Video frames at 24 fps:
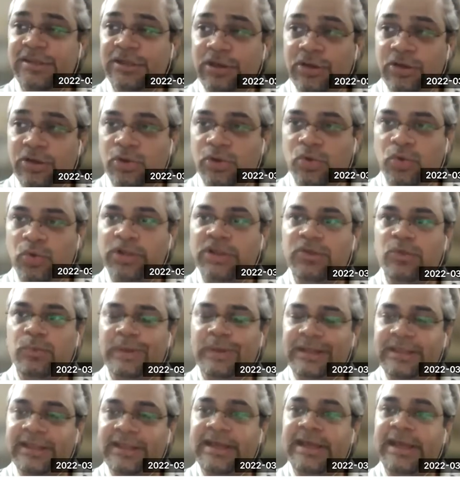growth
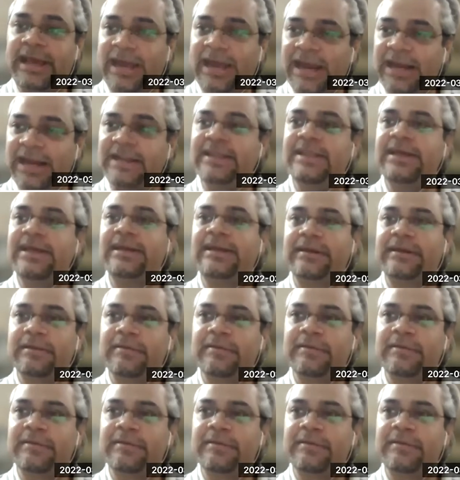when they had that